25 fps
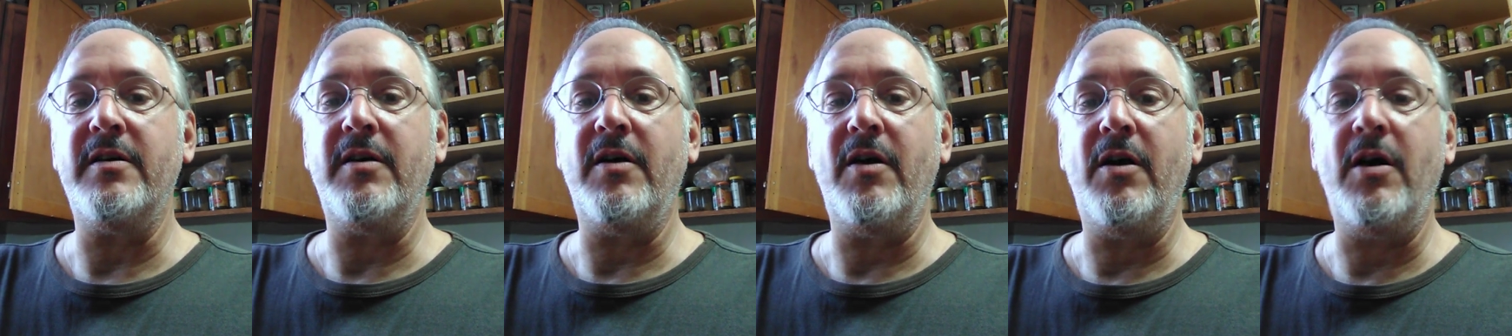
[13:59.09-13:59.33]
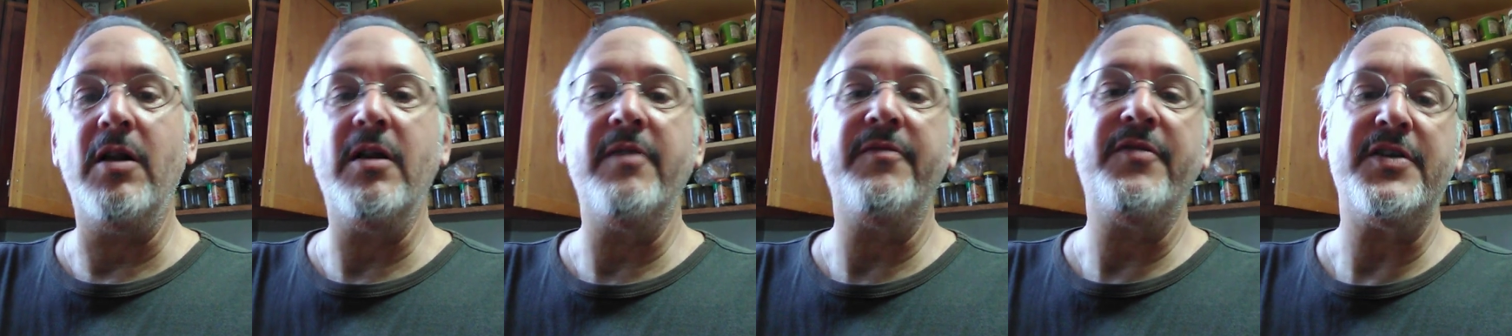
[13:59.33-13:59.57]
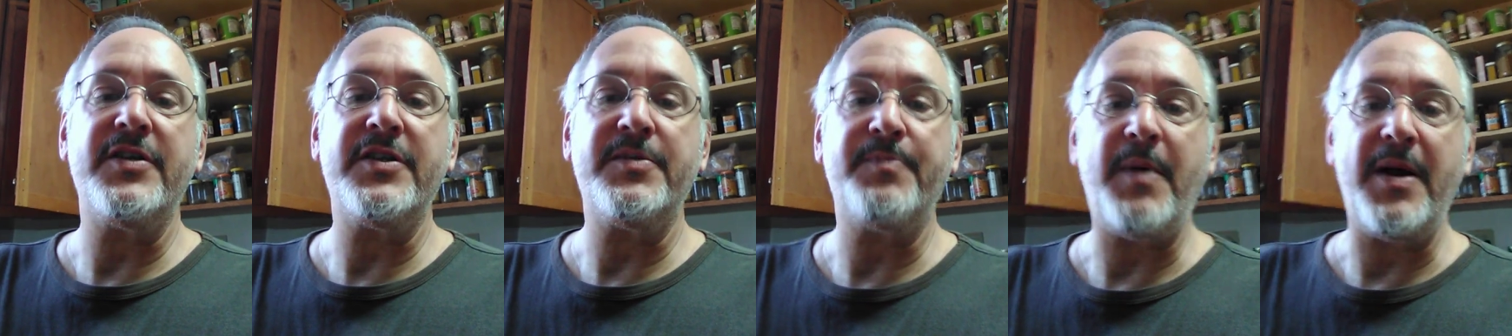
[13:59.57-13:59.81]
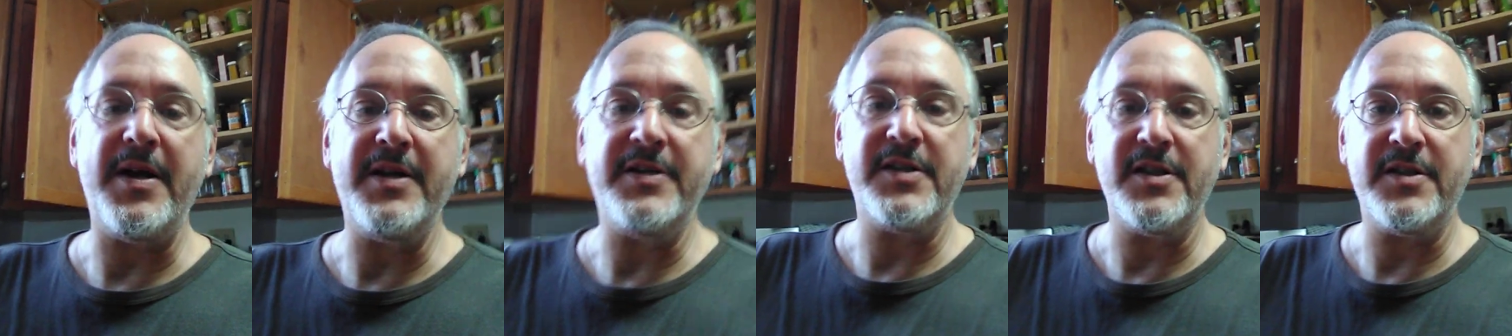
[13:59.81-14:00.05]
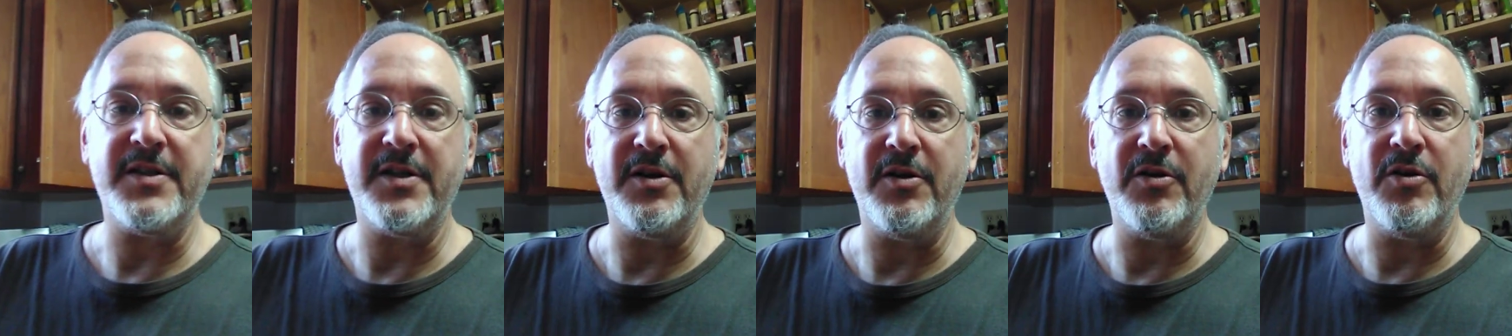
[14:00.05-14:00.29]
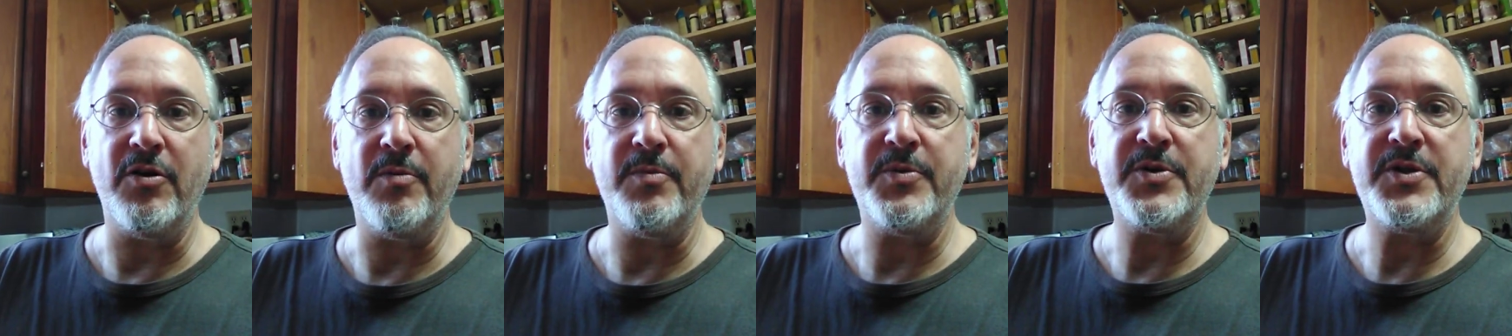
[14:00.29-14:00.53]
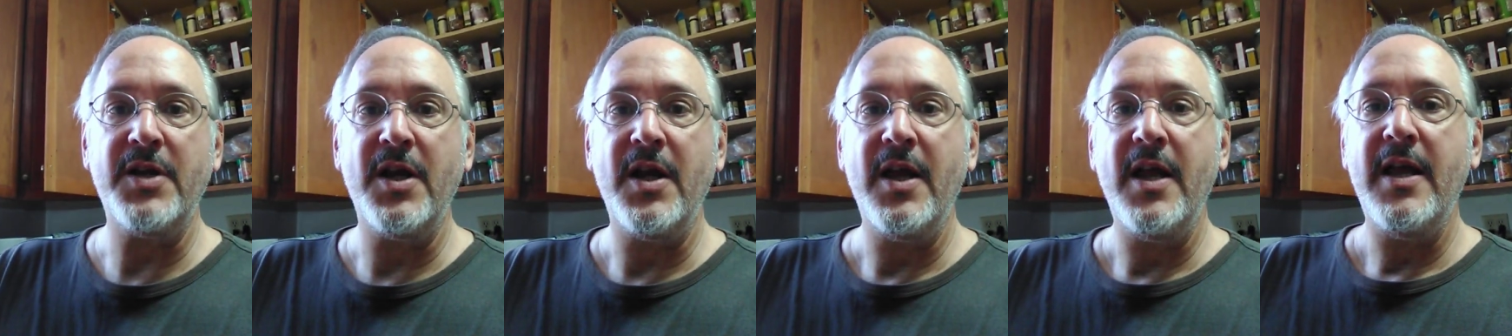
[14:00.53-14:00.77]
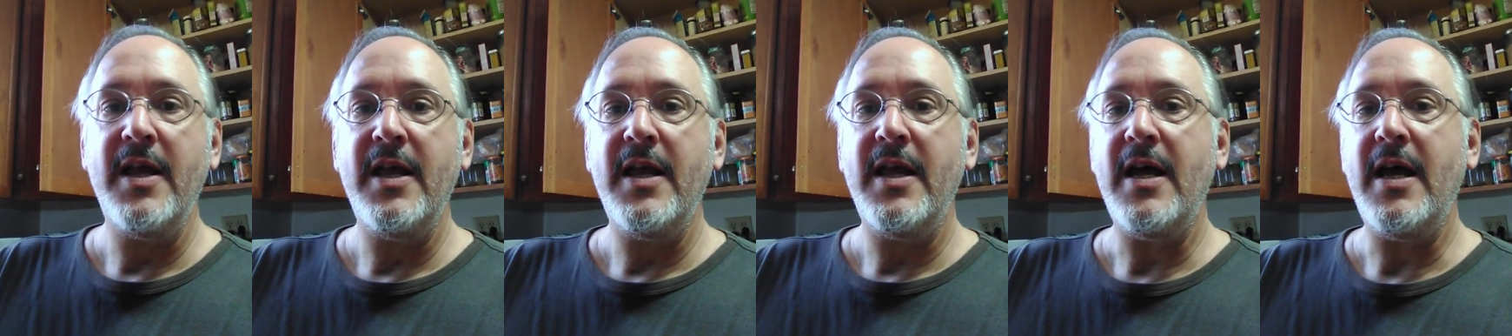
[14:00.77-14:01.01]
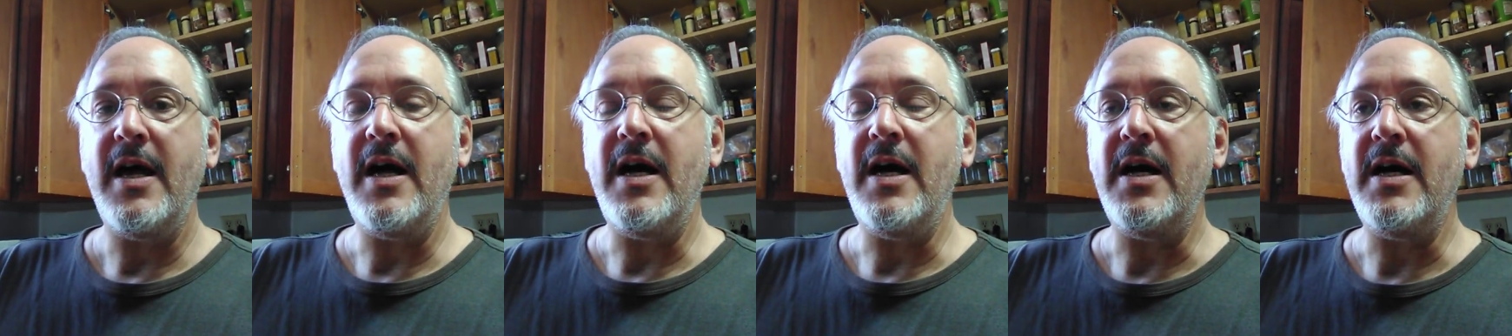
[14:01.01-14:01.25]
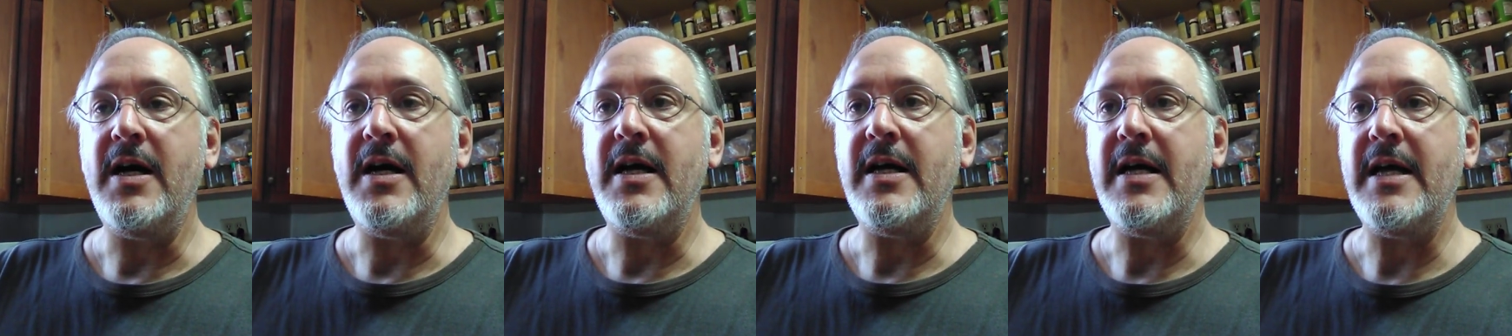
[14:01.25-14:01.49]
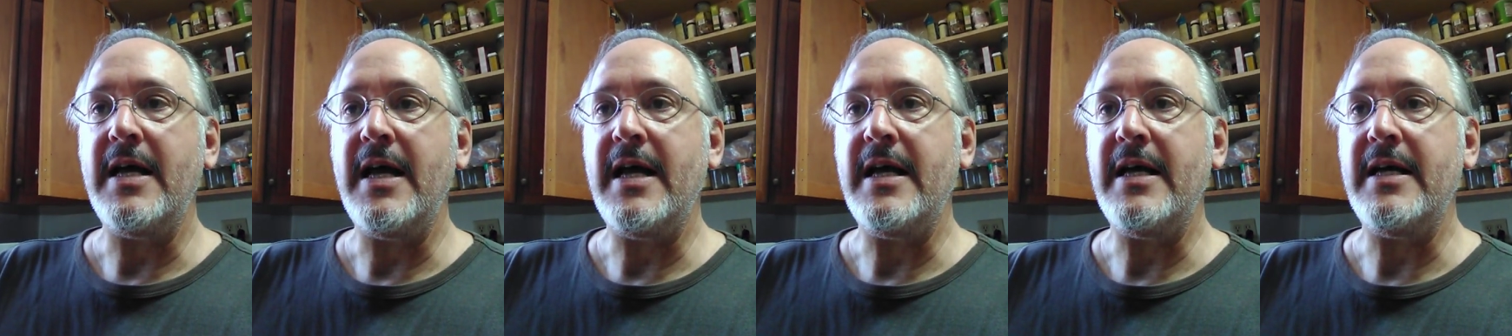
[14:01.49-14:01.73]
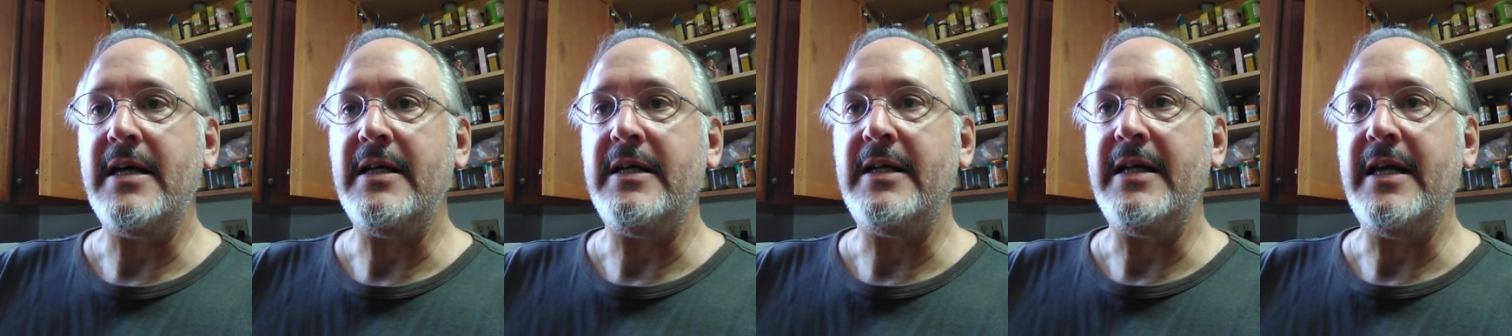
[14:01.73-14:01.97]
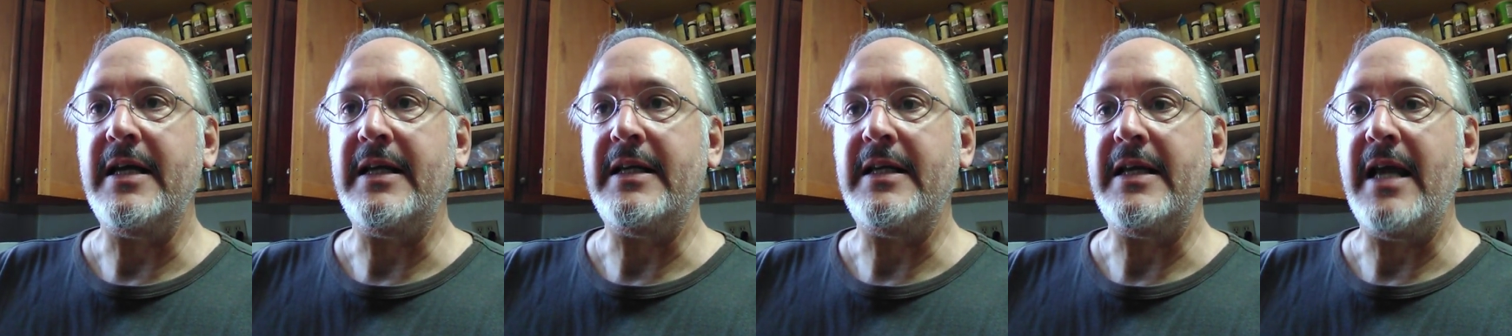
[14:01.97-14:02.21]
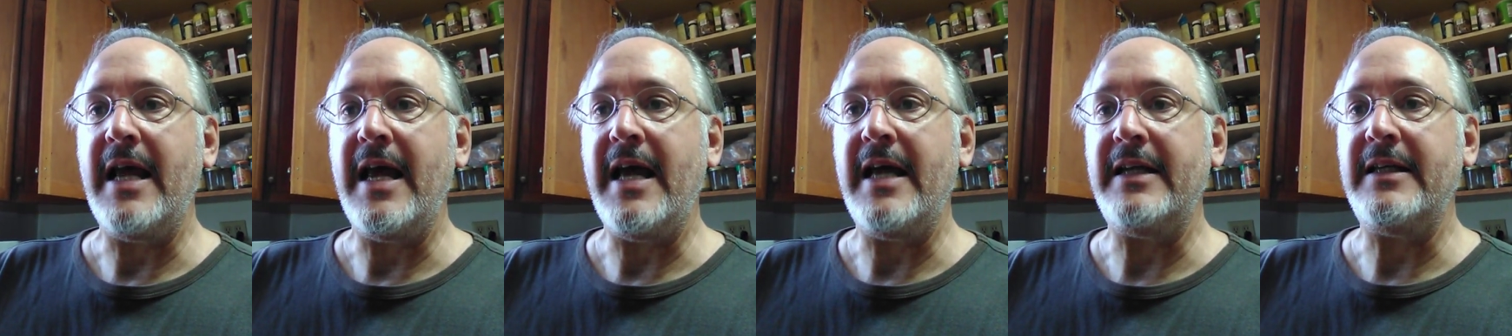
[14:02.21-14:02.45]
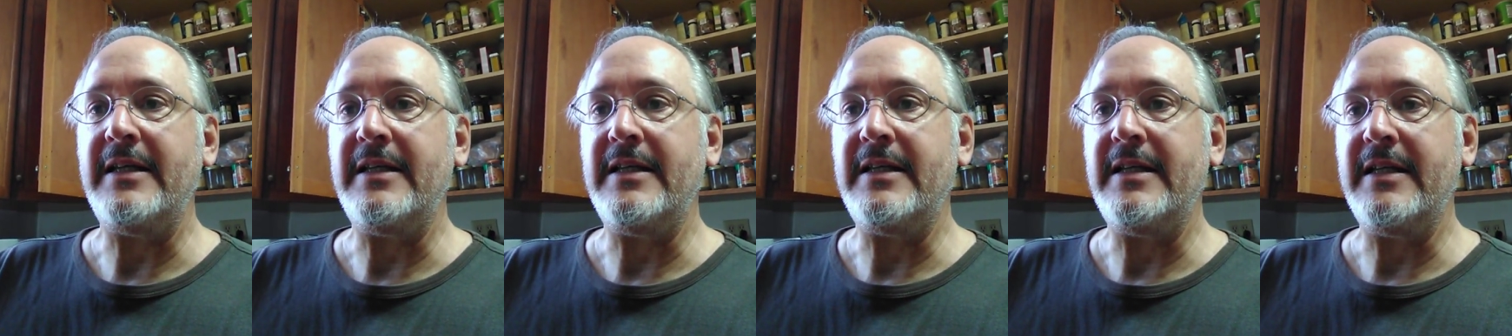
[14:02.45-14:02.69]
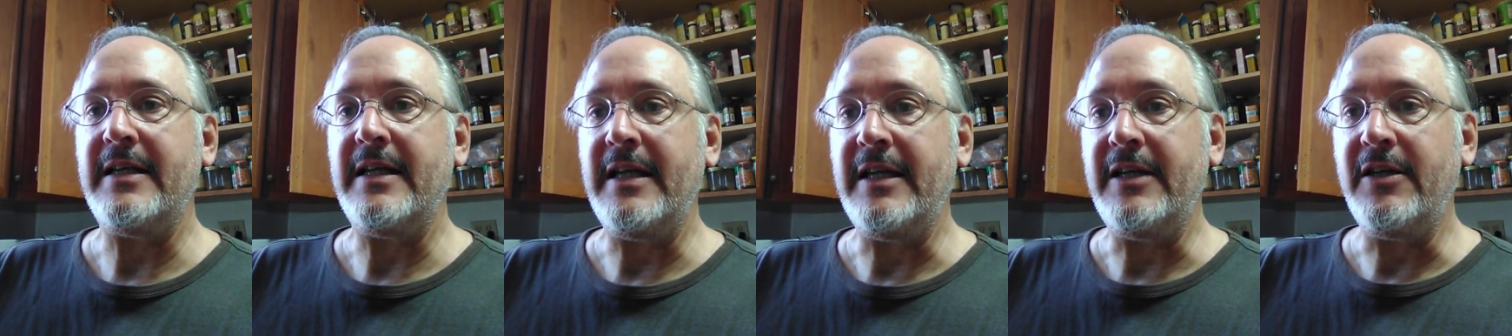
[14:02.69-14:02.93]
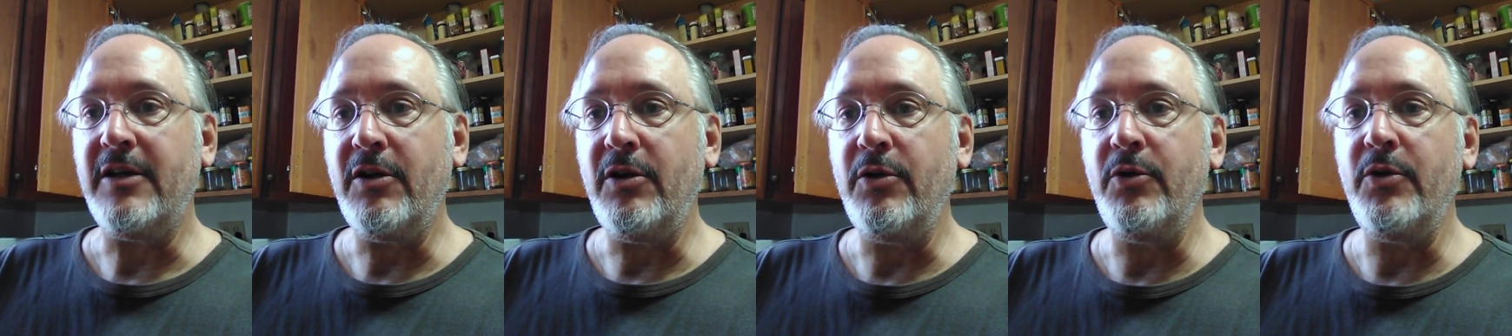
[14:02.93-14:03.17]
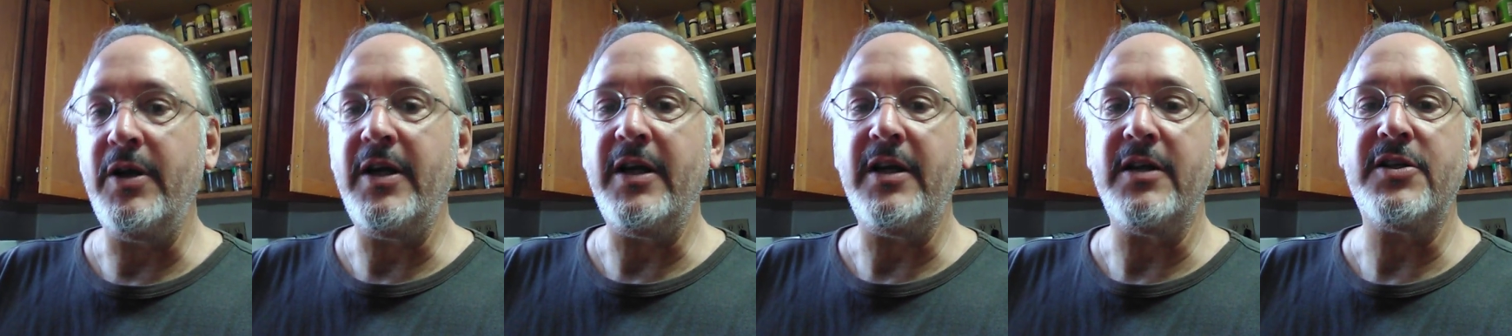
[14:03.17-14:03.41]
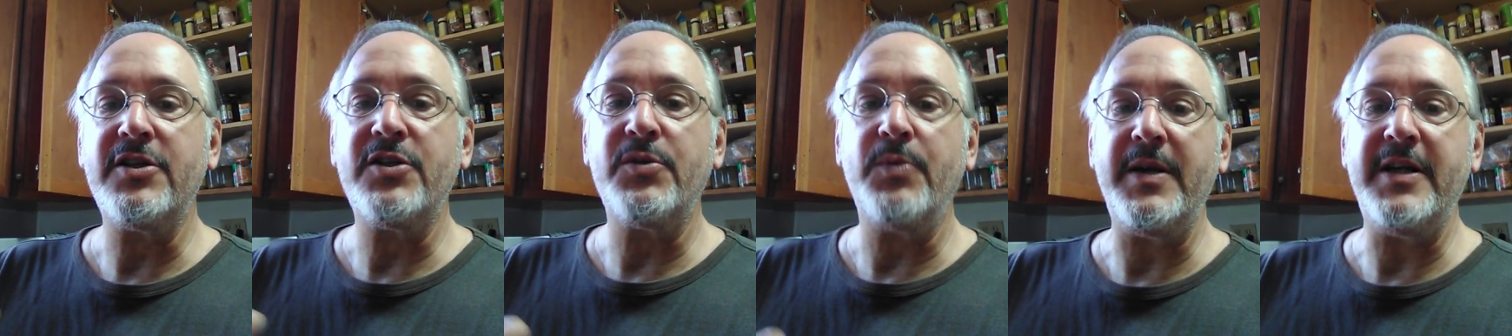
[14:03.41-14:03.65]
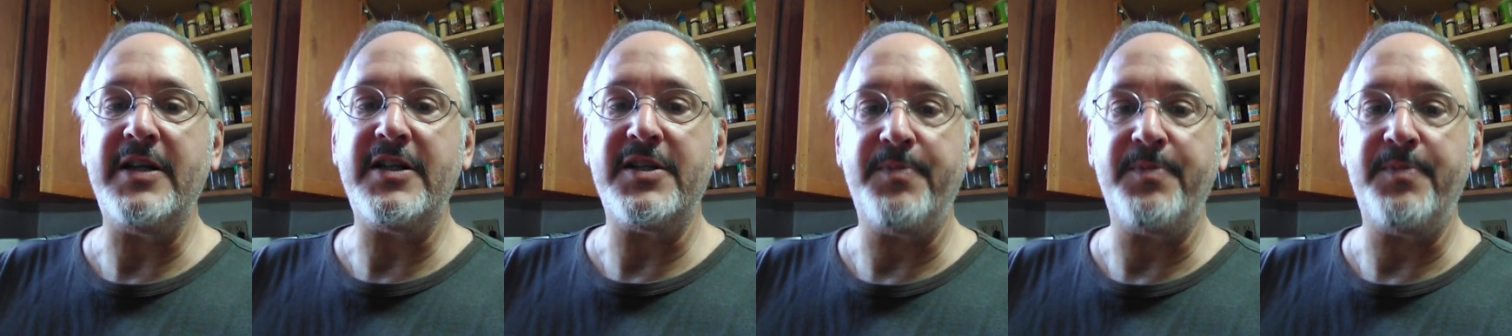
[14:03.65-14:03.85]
all of the spices and herbs, and including sweet